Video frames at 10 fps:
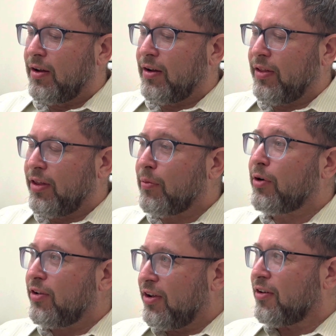There were
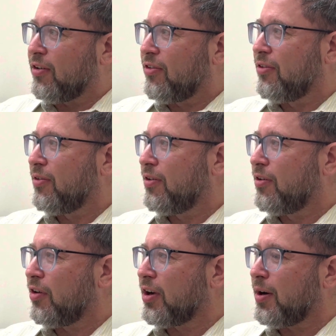years
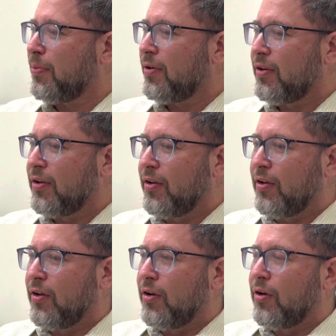growing up
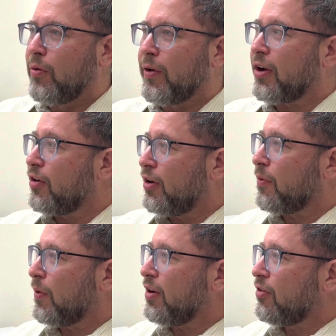when I could not
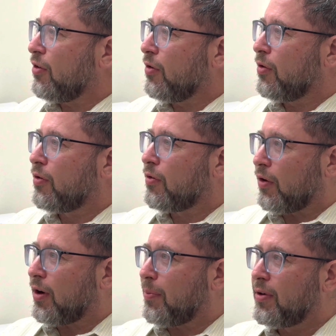wait to
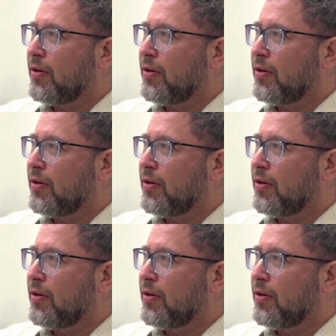grow up.